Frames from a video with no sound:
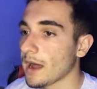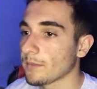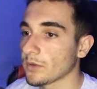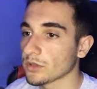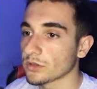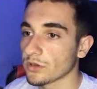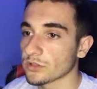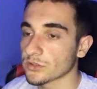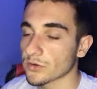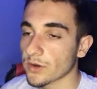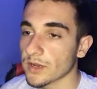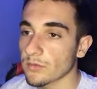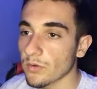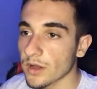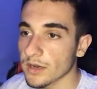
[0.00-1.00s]
I'm not going to
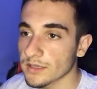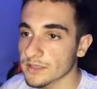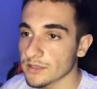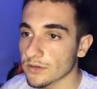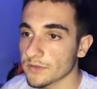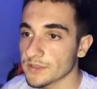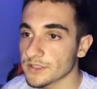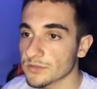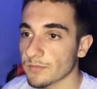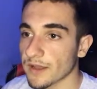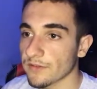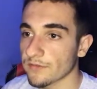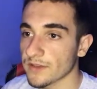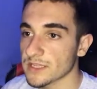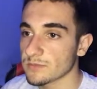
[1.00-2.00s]
create one so this is
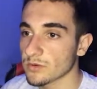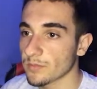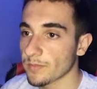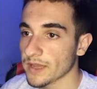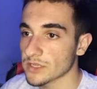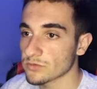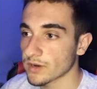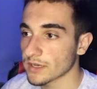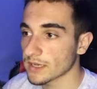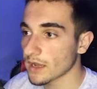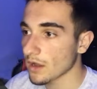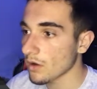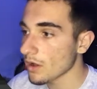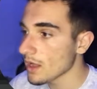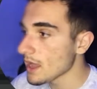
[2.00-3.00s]
my Facebook page right
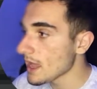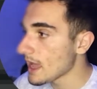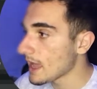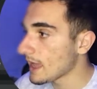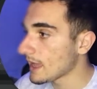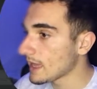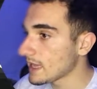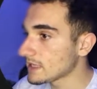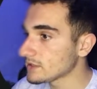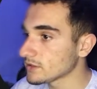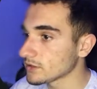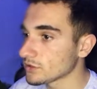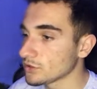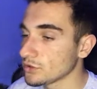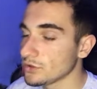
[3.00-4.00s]
now and
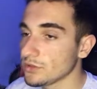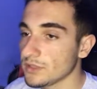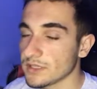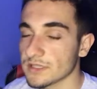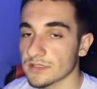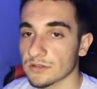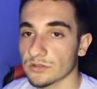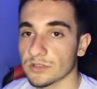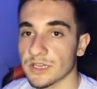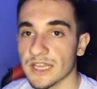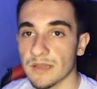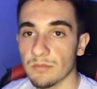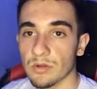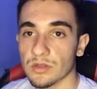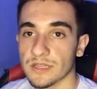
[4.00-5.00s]
to, to
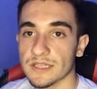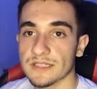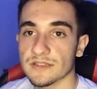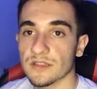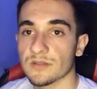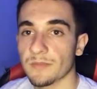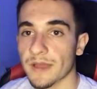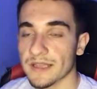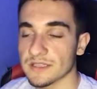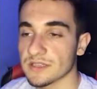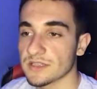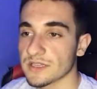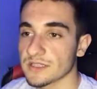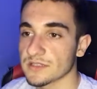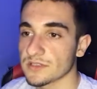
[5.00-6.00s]
enable instant
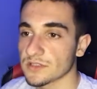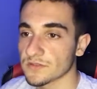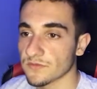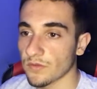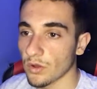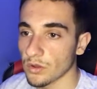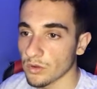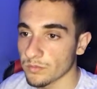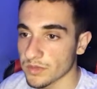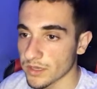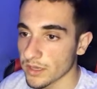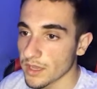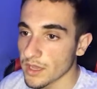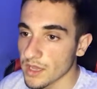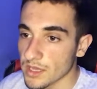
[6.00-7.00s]
messages just follow me
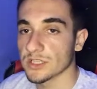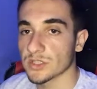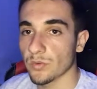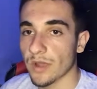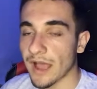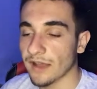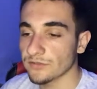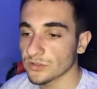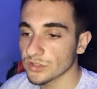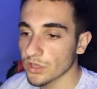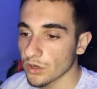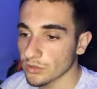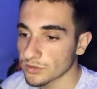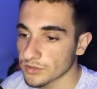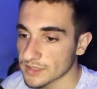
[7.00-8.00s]
so we have to
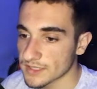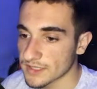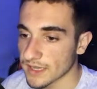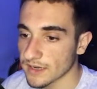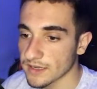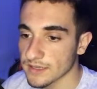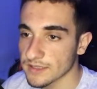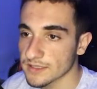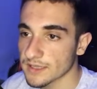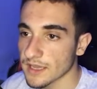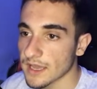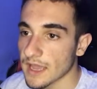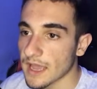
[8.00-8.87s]
go to settings